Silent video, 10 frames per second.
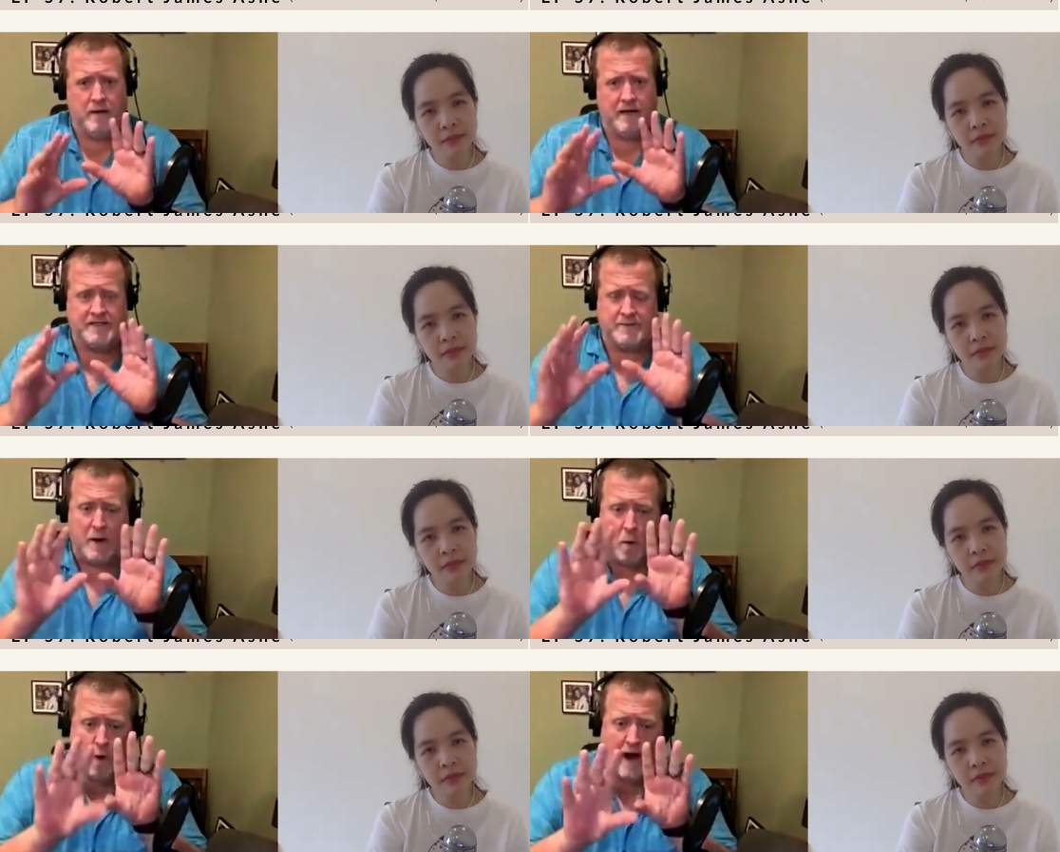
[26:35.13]
Speaker 1: it's about
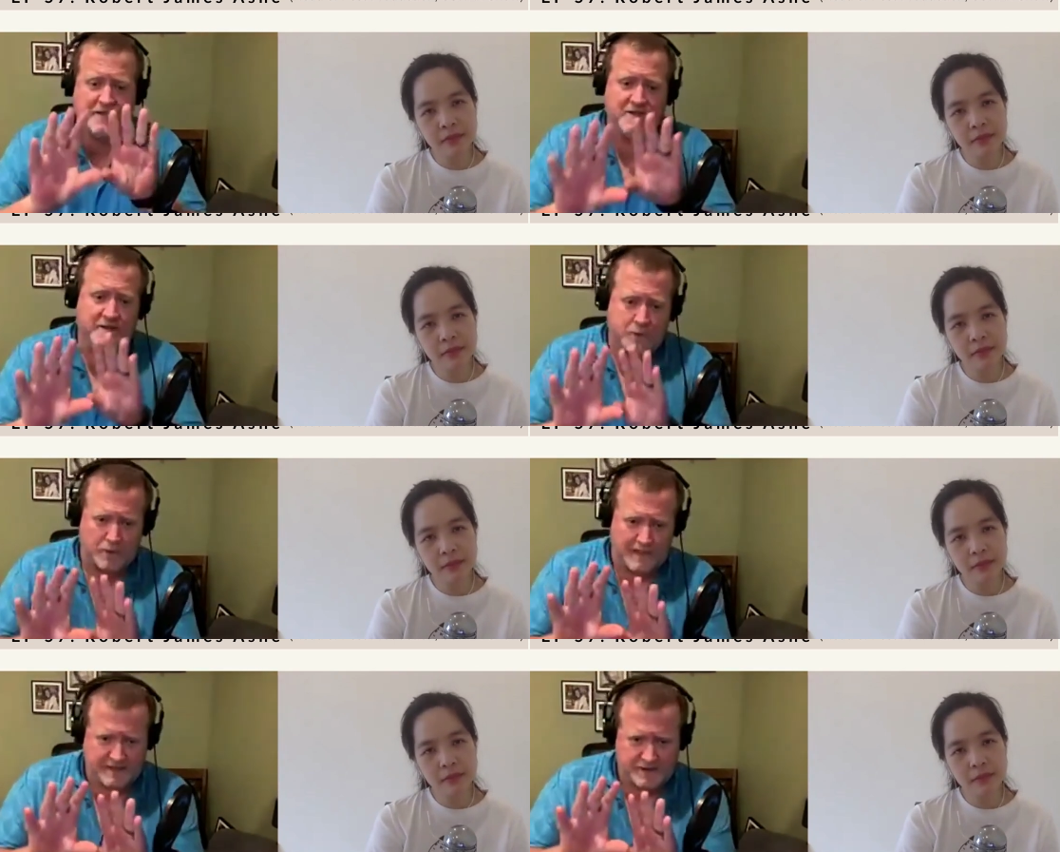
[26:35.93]
watching the
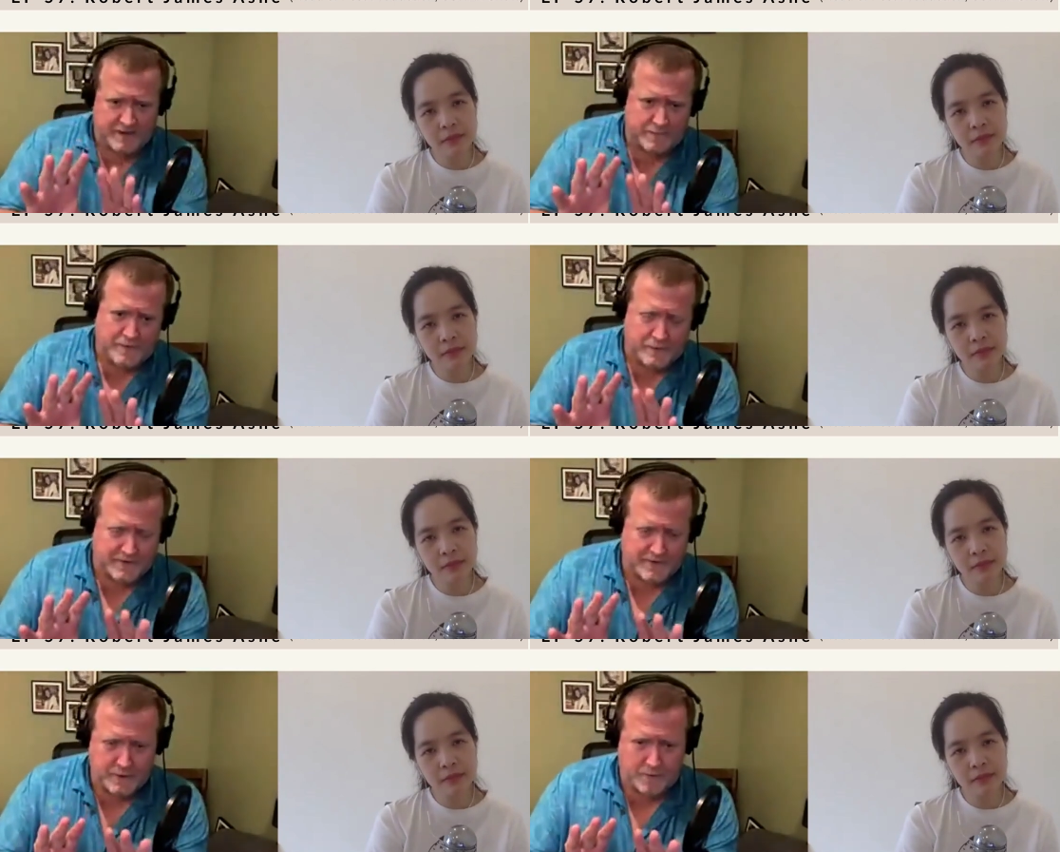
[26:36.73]
relationship between the
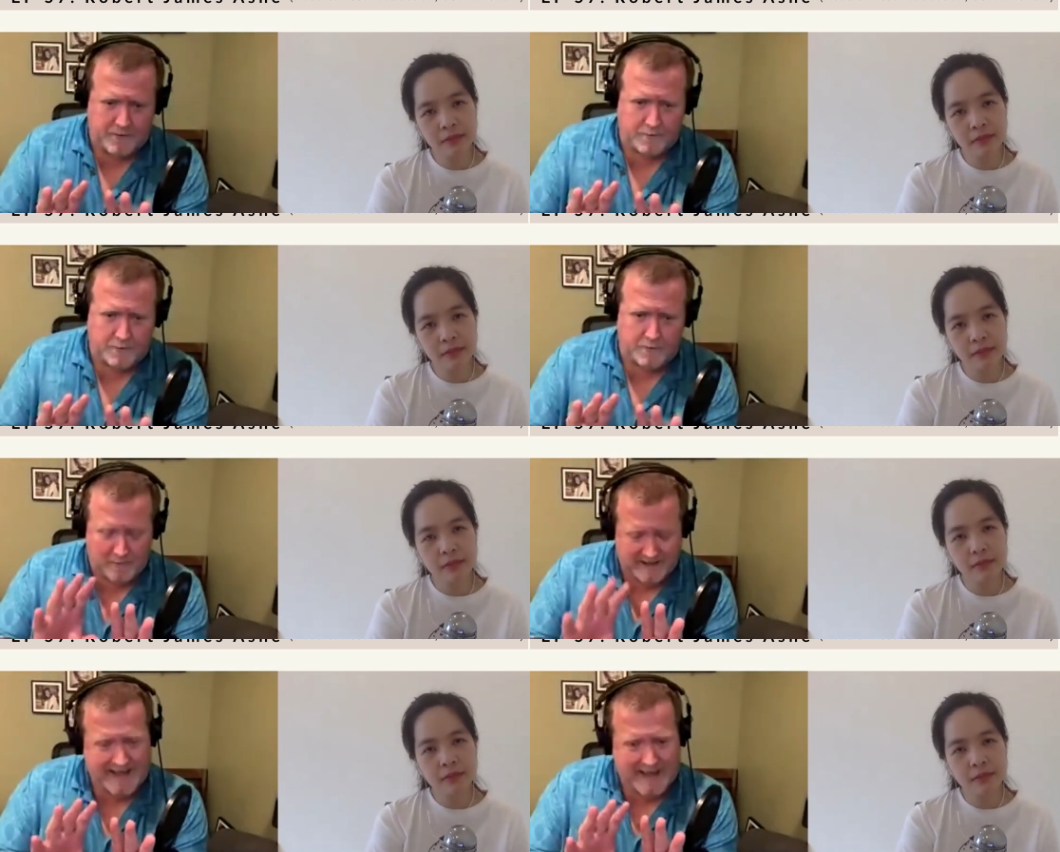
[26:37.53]
two people
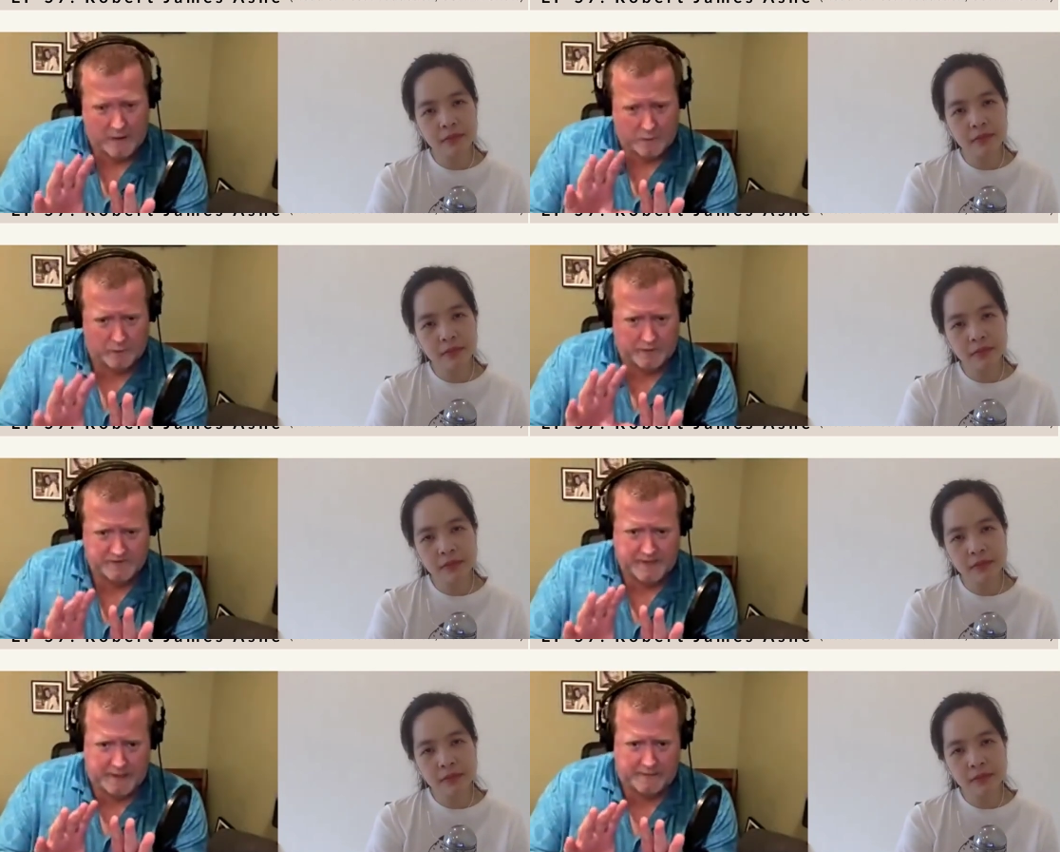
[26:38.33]
play out in real
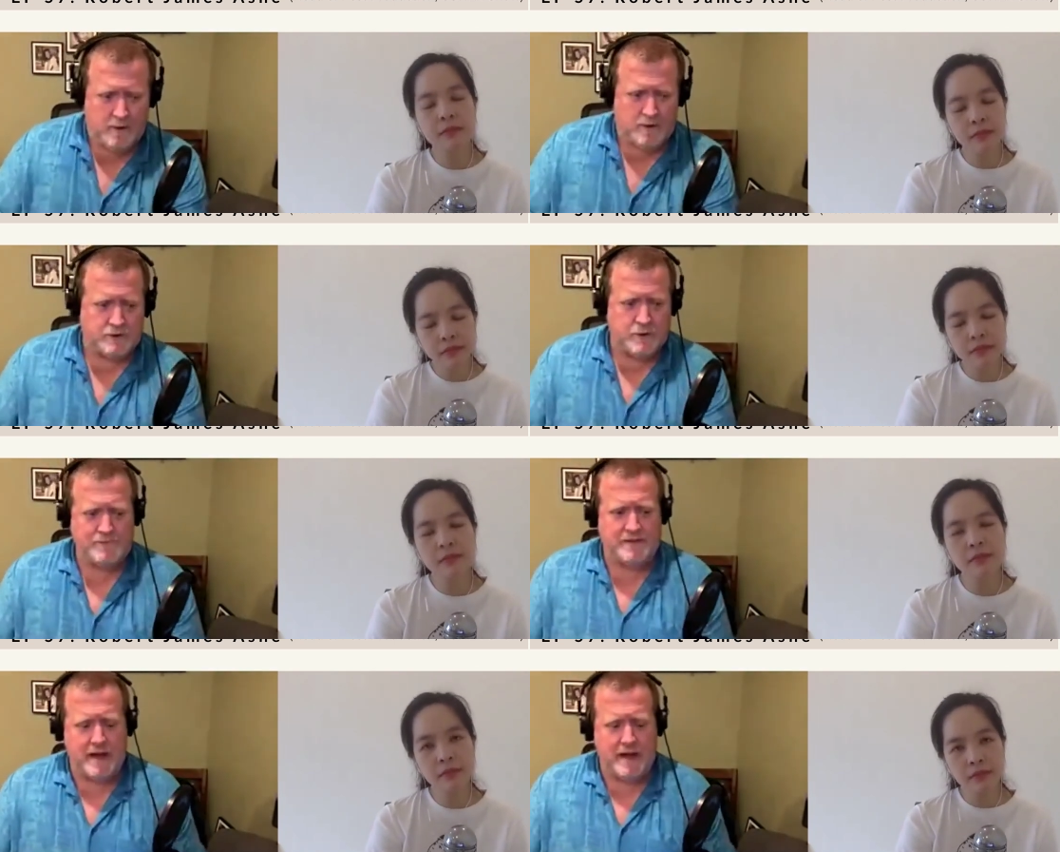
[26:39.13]
time.
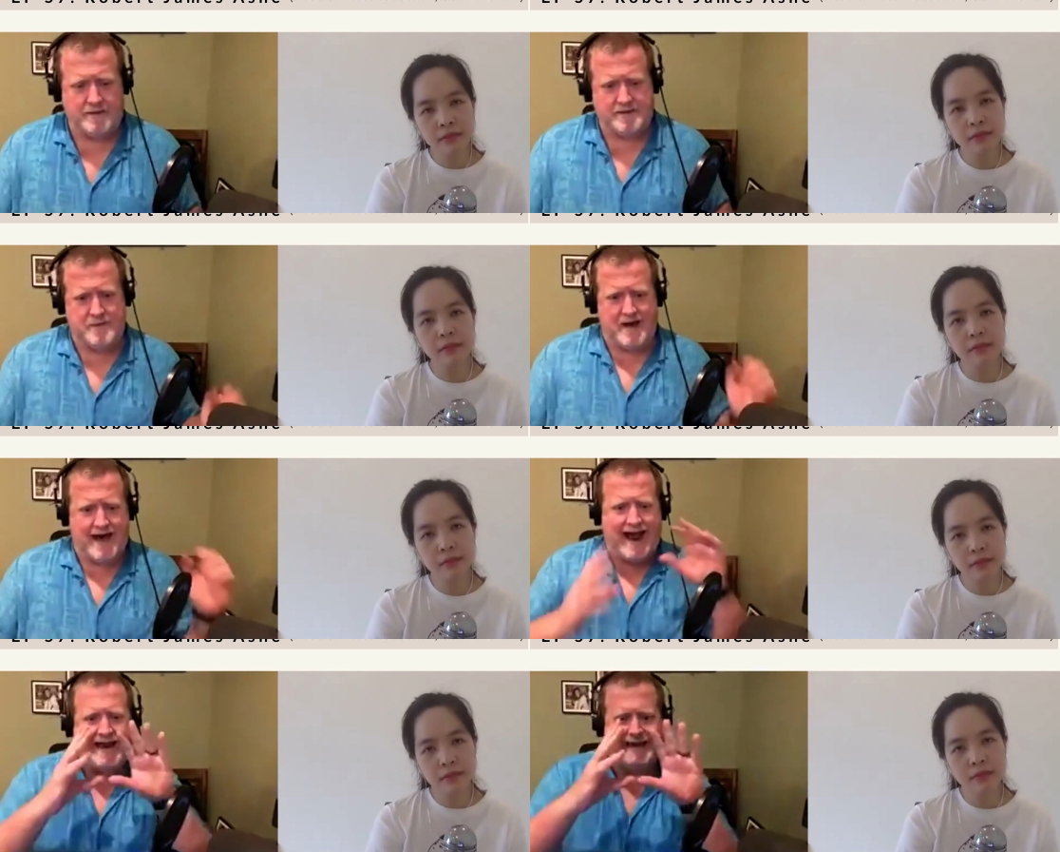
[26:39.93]
Scripted comedy is about
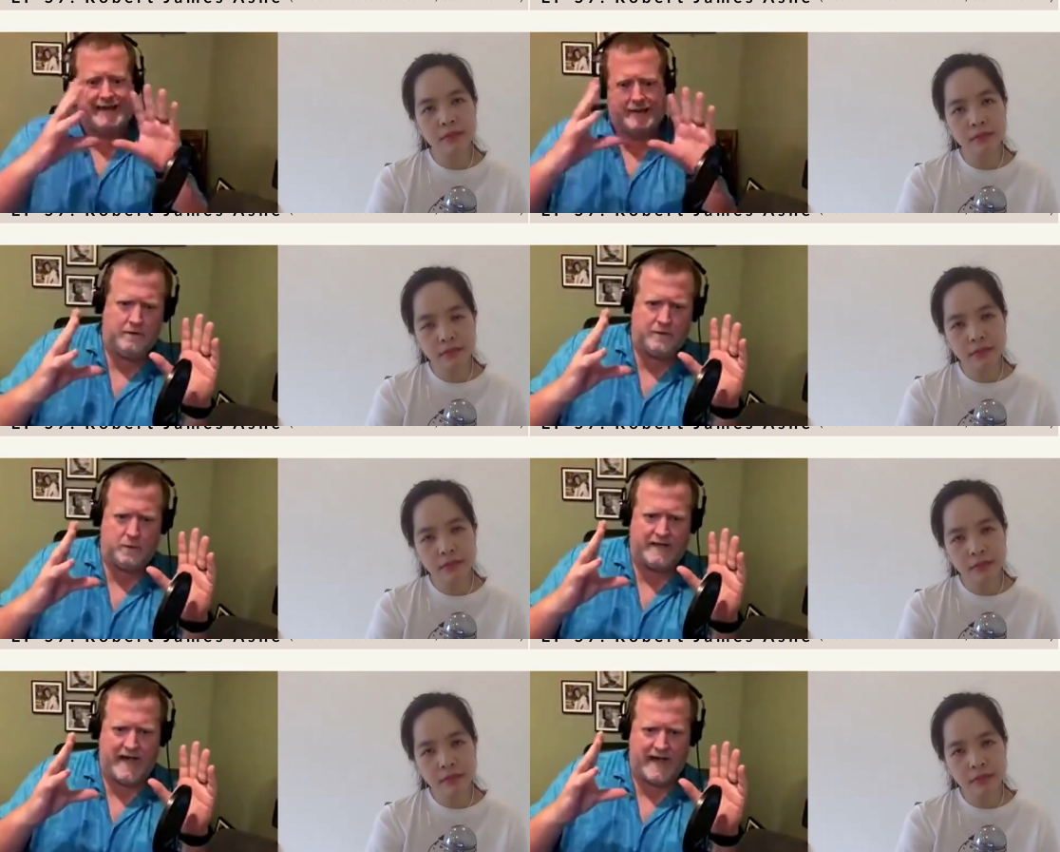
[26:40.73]
hiding the
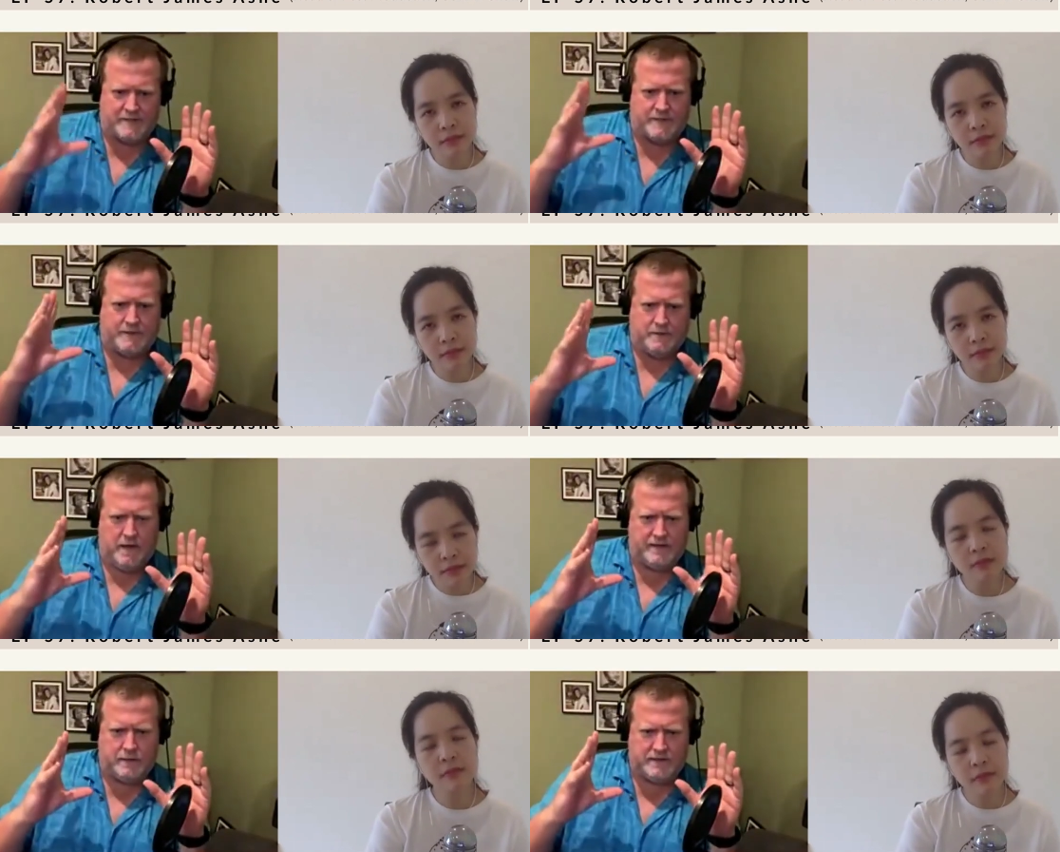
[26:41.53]
reaction of
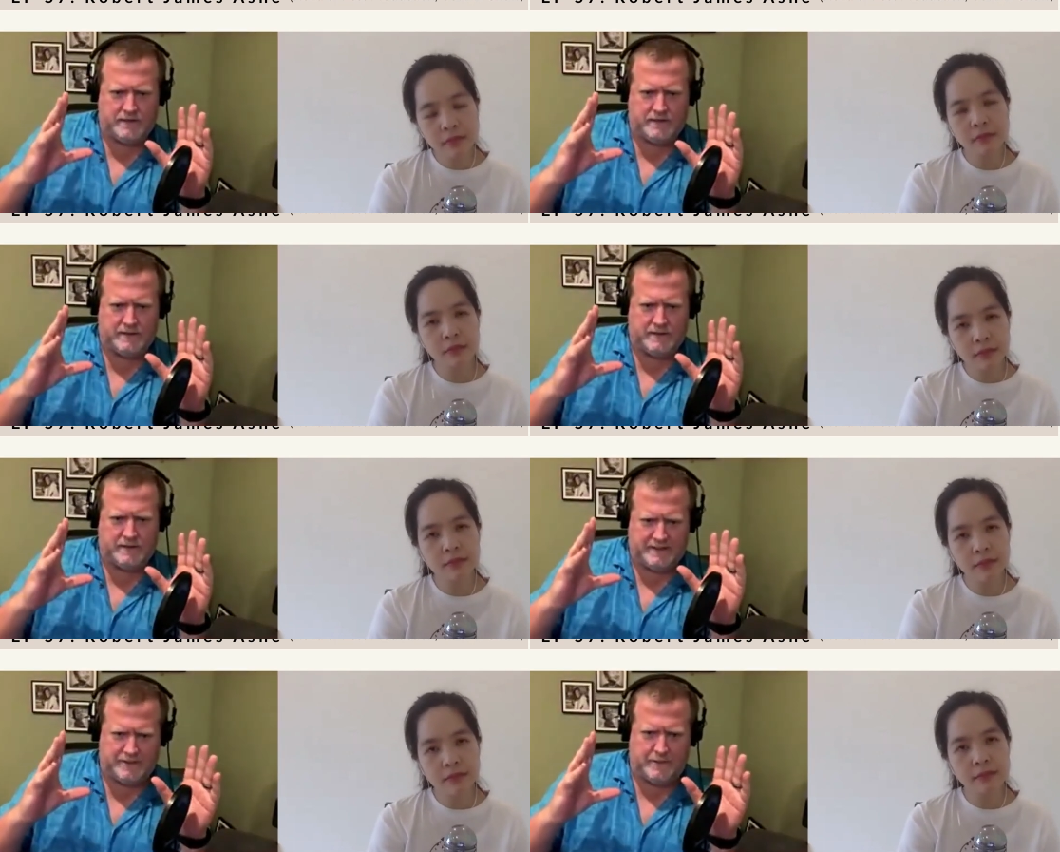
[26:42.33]
the relationship
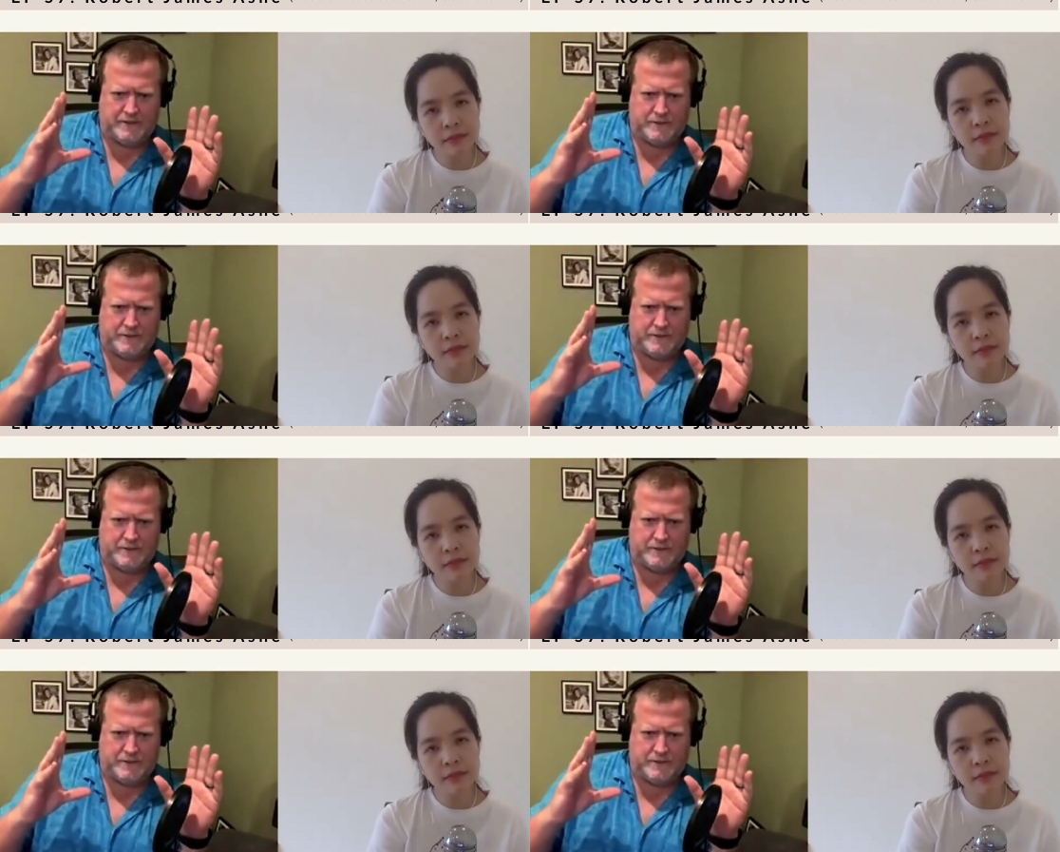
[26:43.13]
between the two